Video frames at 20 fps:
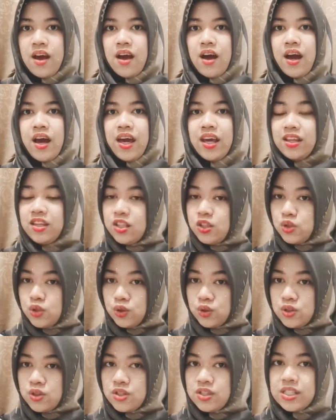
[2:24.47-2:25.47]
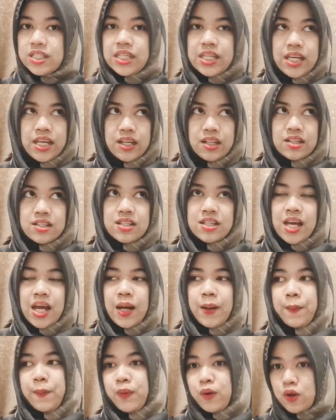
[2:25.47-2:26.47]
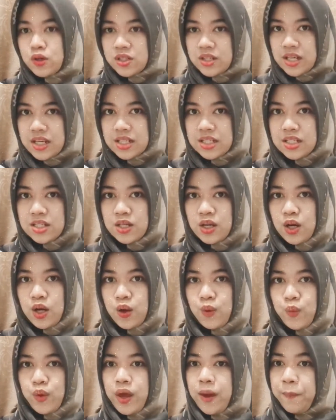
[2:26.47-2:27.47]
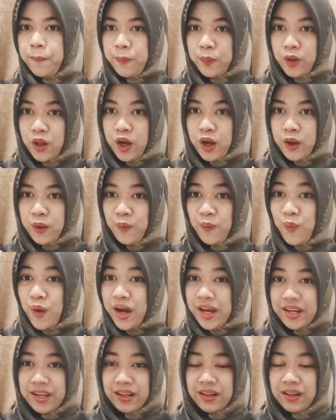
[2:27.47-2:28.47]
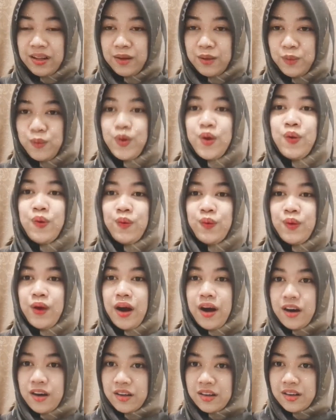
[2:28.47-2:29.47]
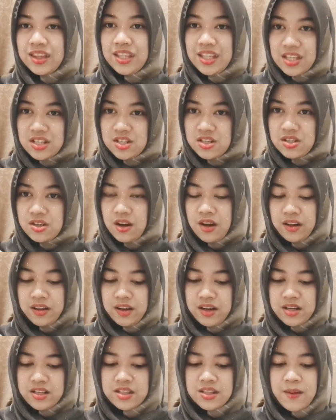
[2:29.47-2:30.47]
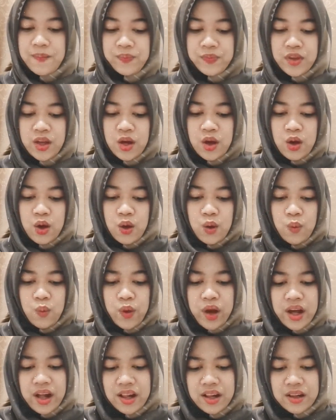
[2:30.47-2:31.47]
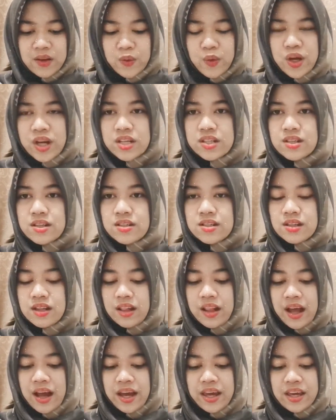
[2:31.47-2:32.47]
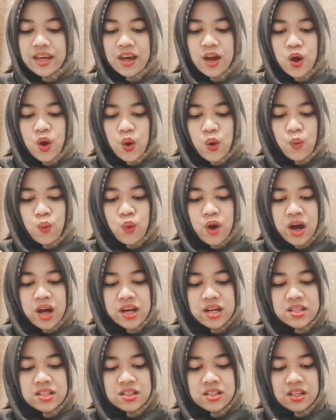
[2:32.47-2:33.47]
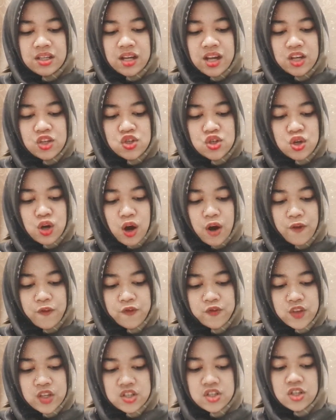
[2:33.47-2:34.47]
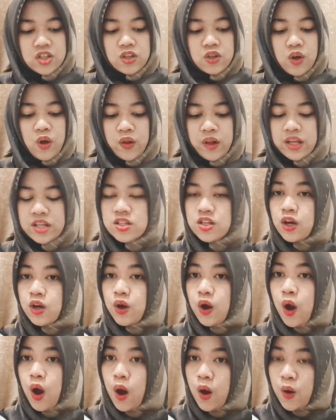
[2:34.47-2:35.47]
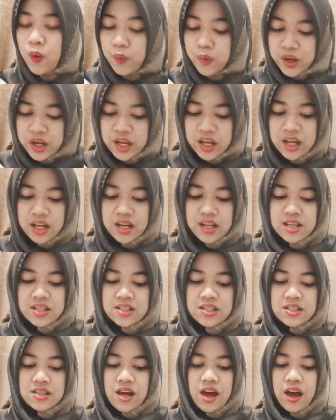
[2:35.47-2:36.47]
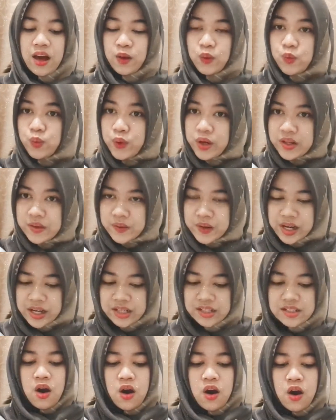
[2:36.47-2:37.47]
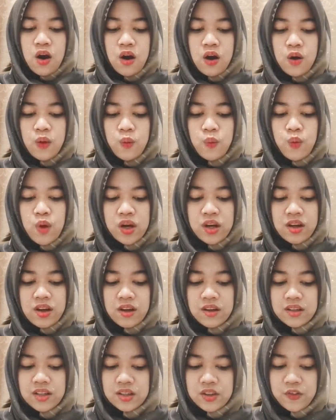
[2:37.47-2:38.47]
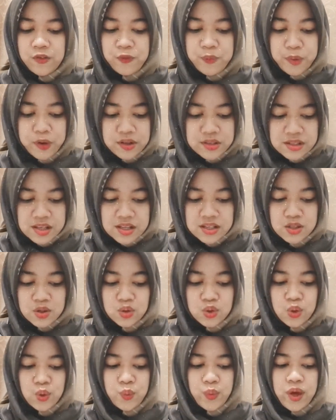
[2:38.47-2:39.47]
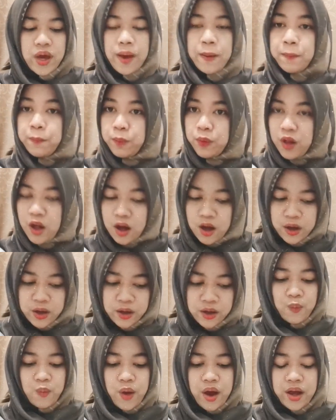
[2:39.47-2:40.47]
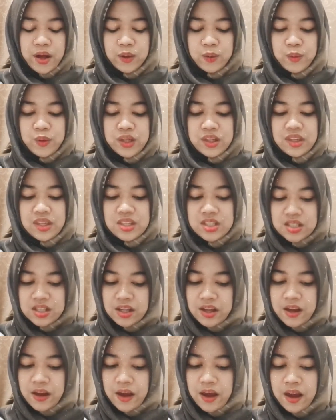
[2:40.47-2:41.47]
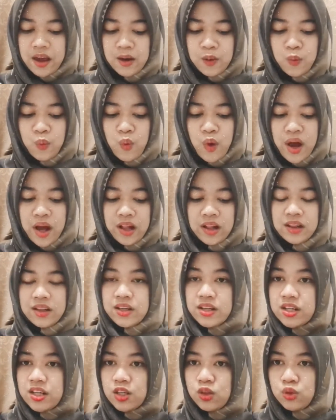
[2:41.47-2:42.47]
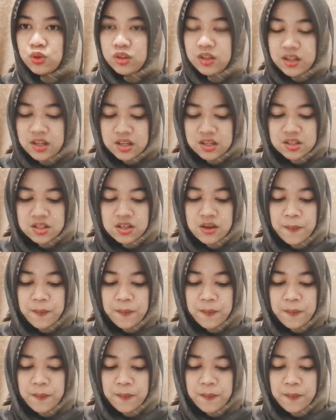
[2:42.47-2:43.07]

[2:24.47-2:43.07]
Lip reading: attitudes, skills, and process we employ while we are teach others. Well, questions like what is the nature of teacher knowledge and how it is acquired, or what cognitive process do we employ while we teaching and while learning to teach,